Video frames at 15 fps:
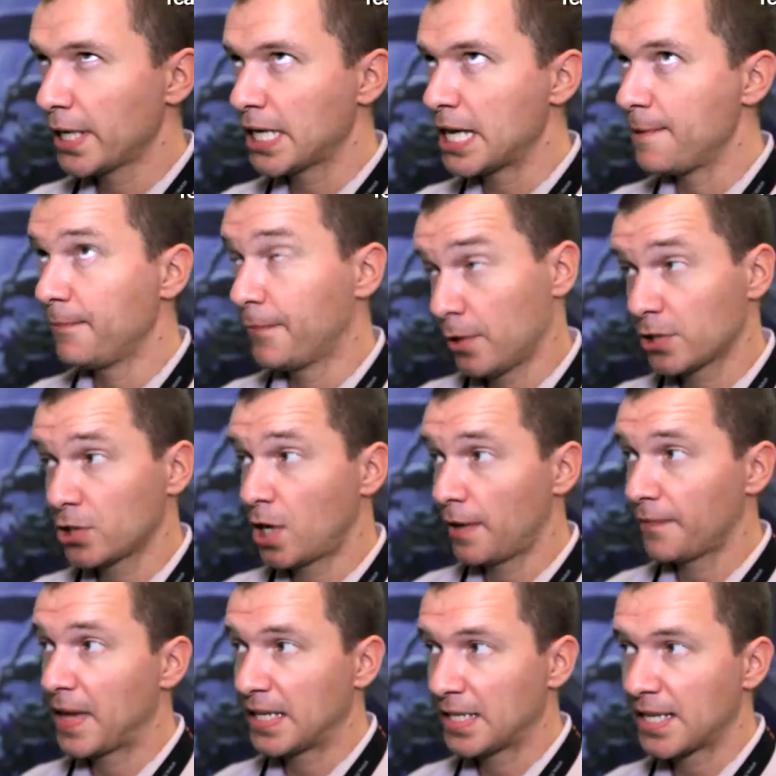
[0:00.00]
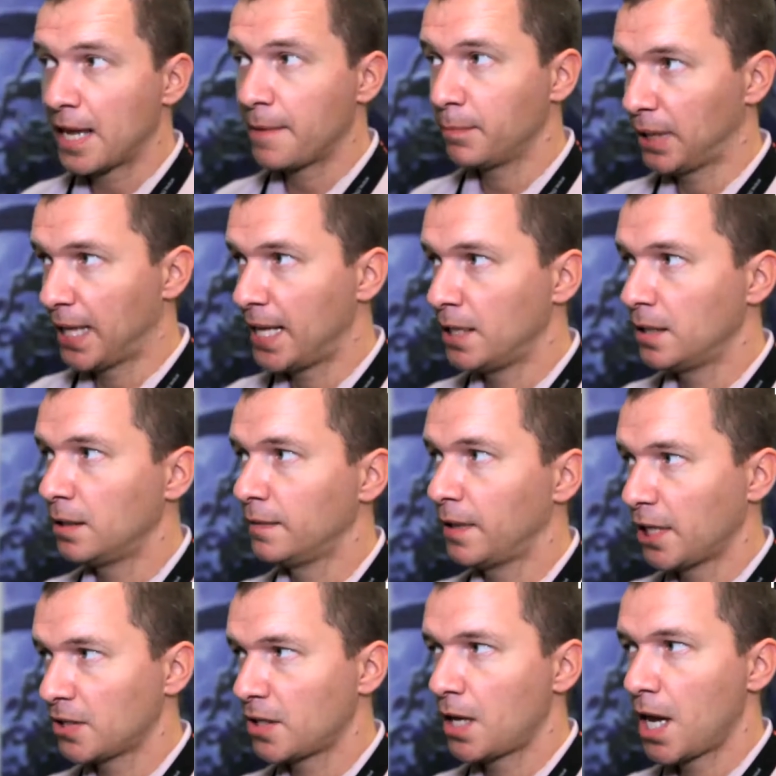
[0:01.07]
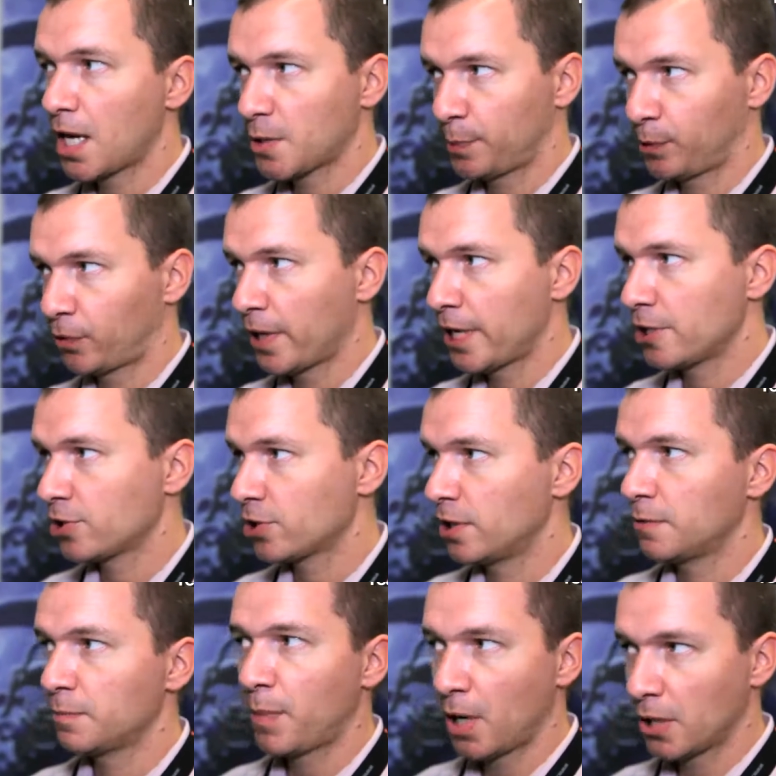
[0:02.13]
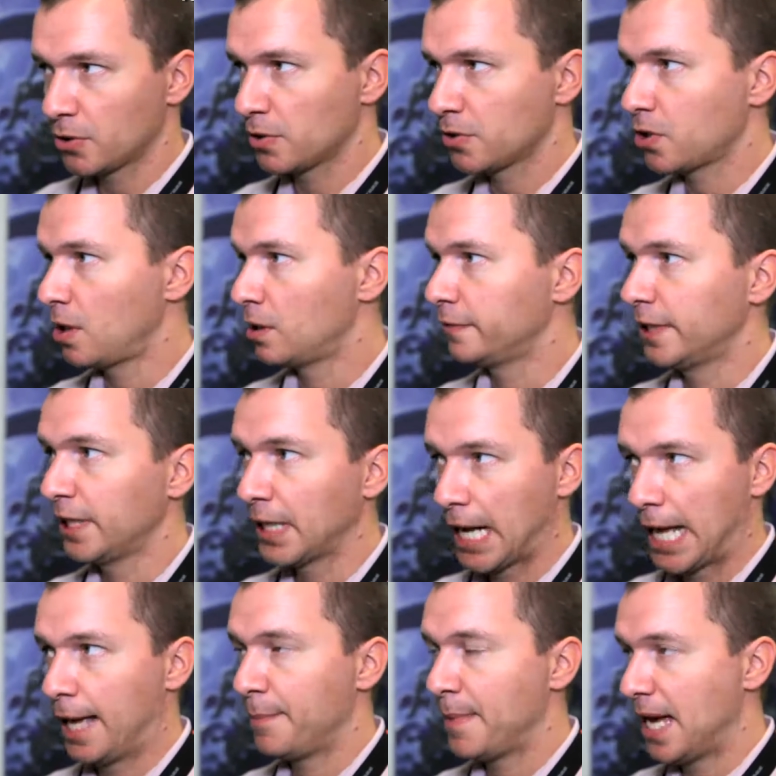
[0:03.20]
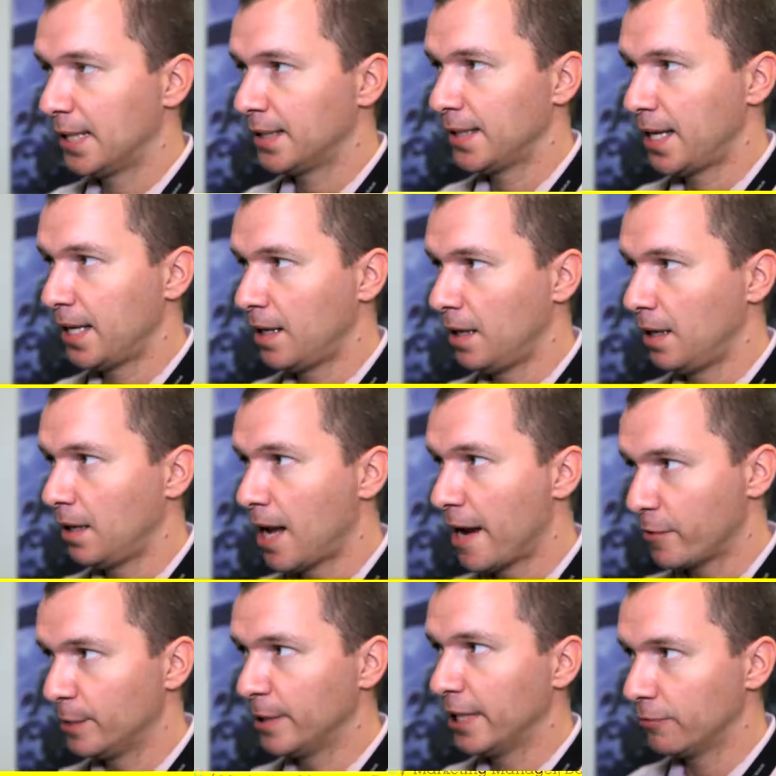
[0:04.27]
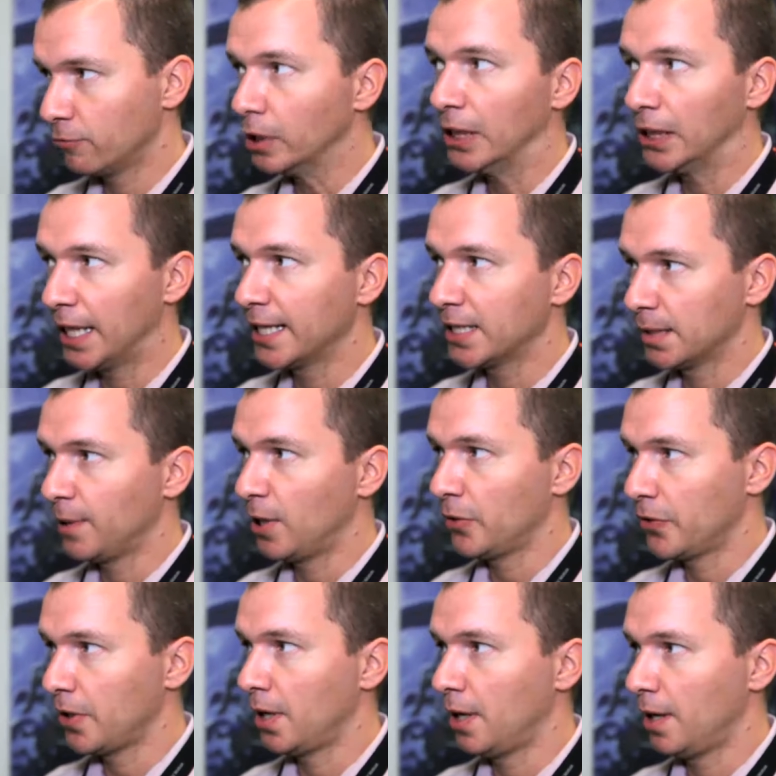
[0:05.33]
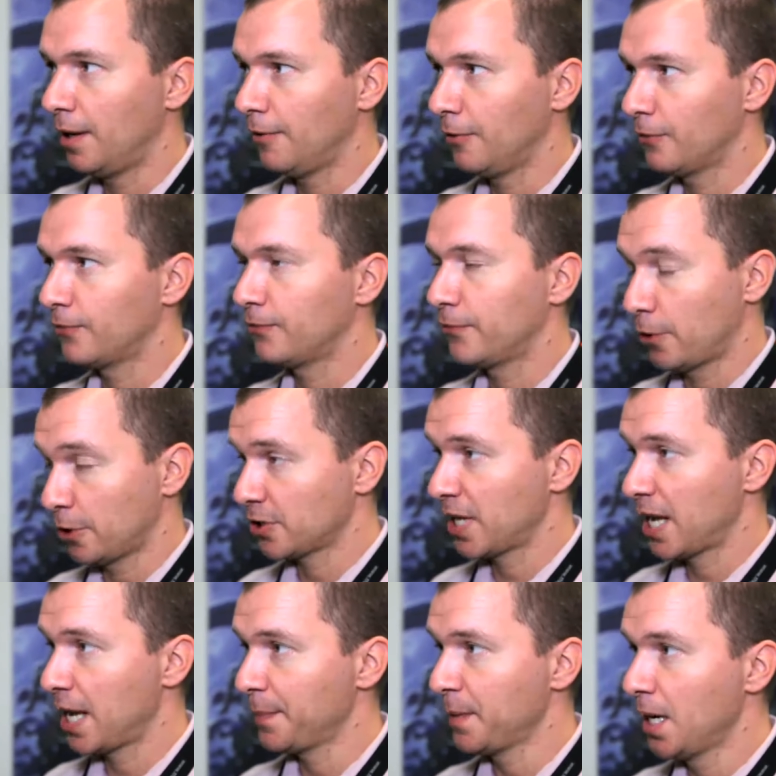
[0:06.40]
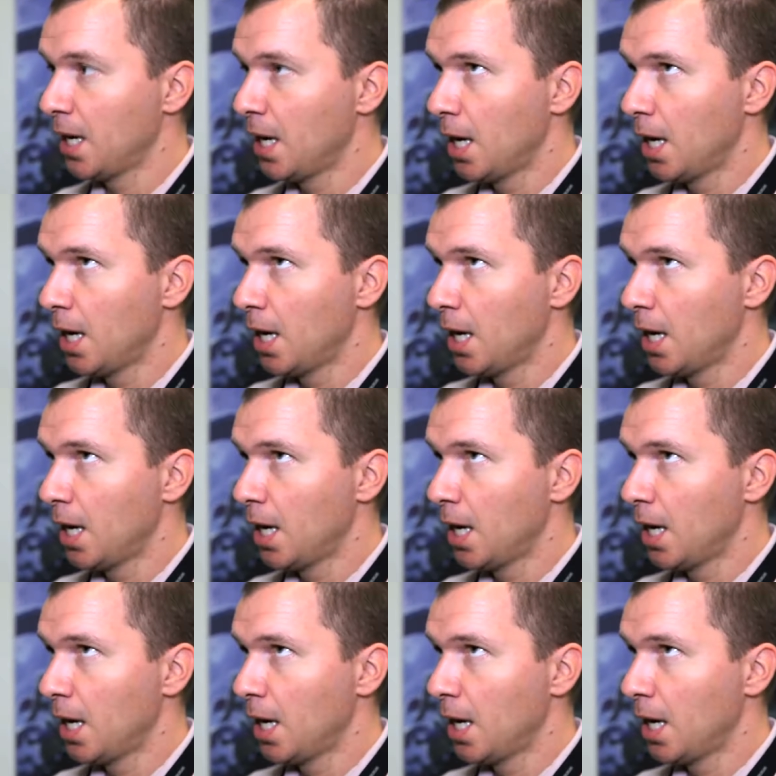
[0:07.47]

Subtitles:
to keep, first off, that same blend of, like you say, exploration, puzzle solving, combat that everybody really liked about the first game.